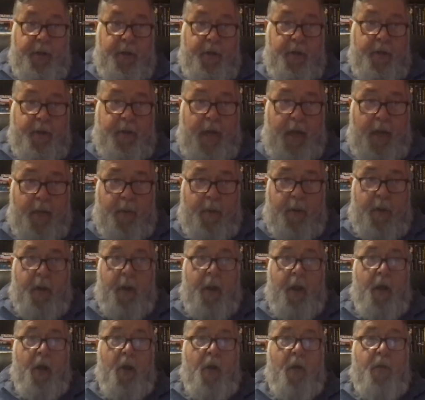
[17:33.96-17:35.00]
Dedman.
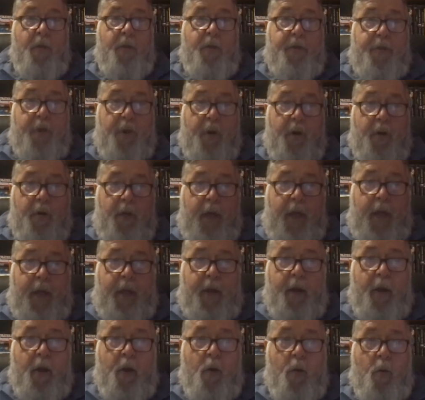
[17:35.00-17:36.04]
Third
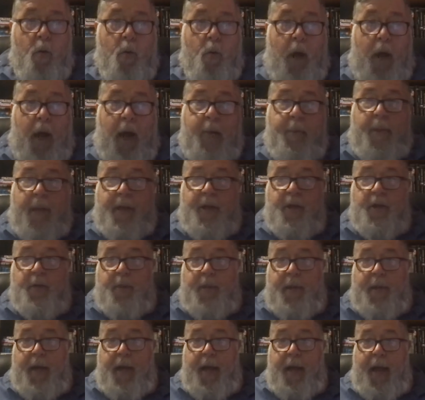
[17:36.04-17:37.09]
leg, Rye
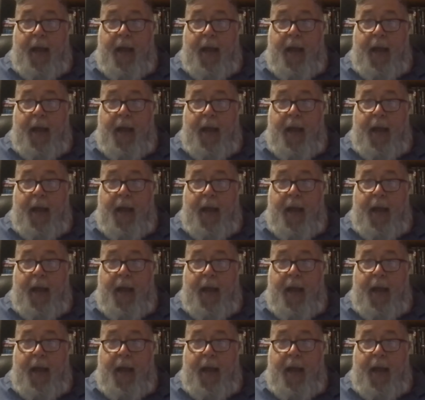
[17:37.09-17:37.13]
Benjamin.